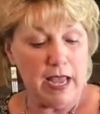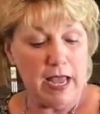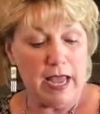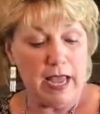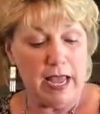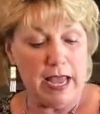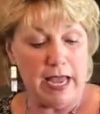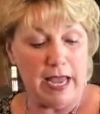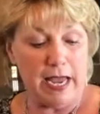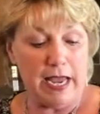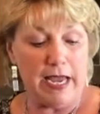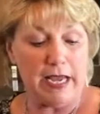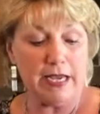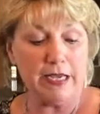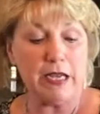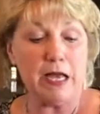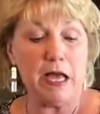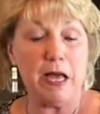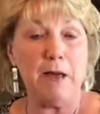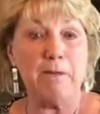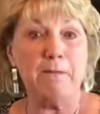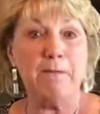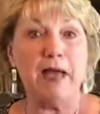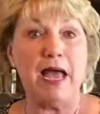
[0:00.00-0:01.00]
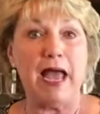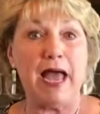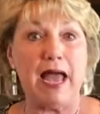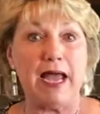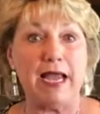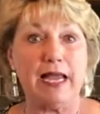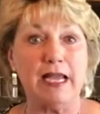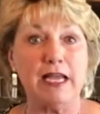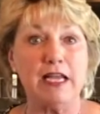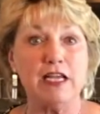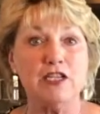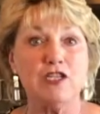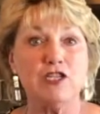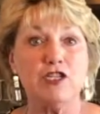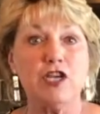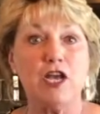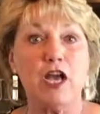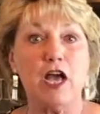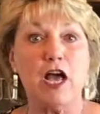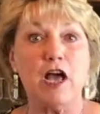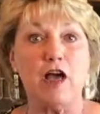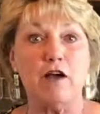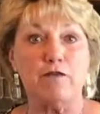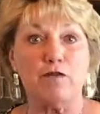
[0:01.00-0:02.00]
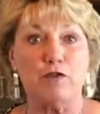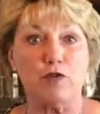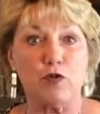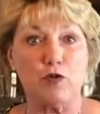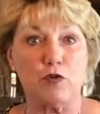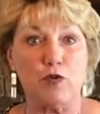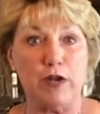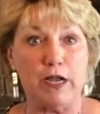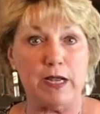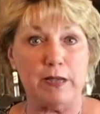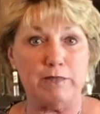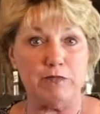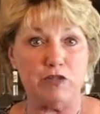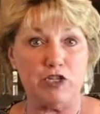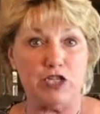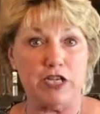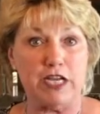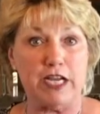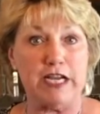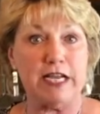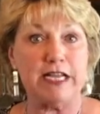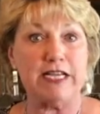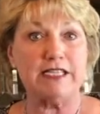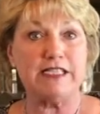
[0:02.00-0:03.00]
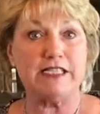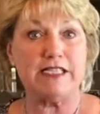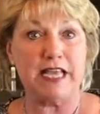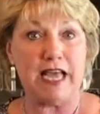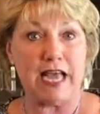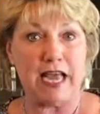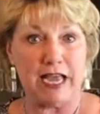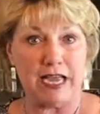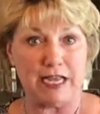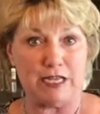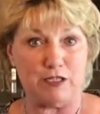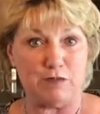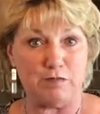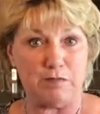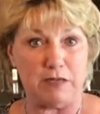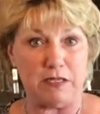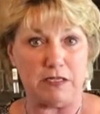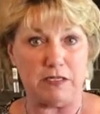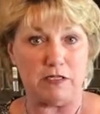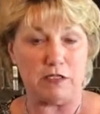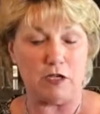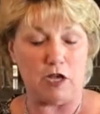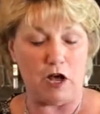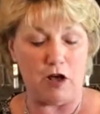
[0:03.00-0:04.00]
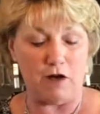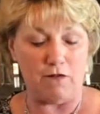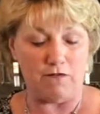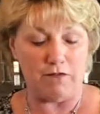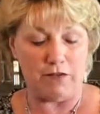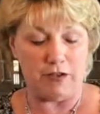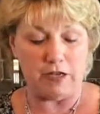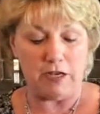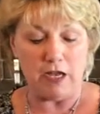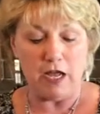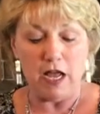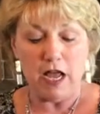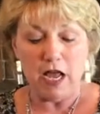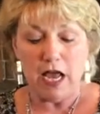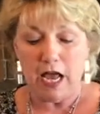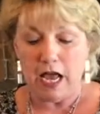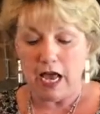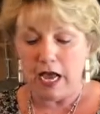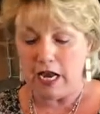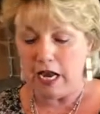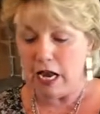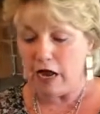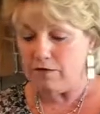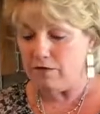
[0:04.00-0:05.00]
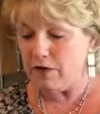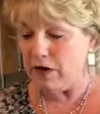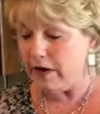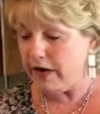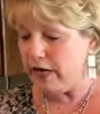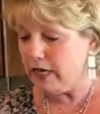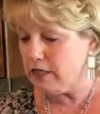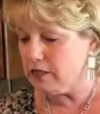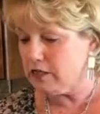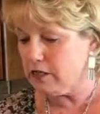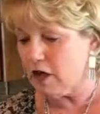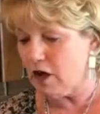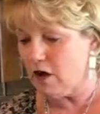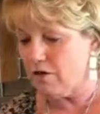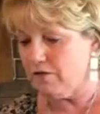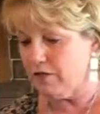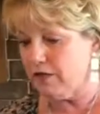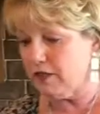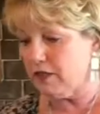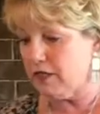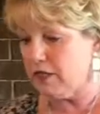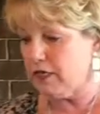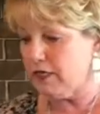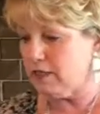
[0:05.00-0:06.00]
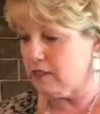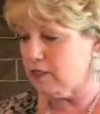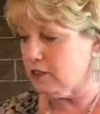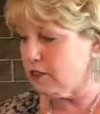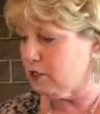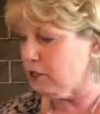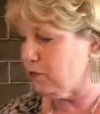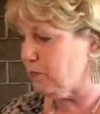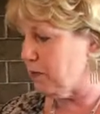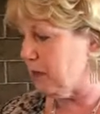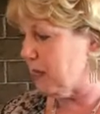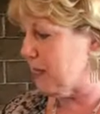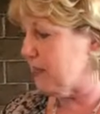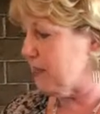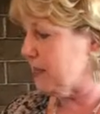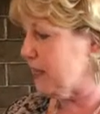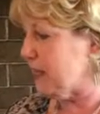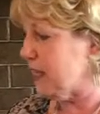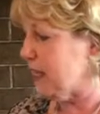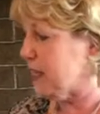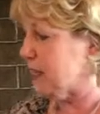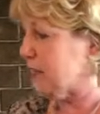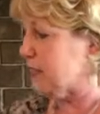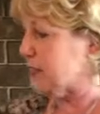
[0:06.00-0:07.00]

and a package of cream cheese that has been softened. And I've already softened this to speed things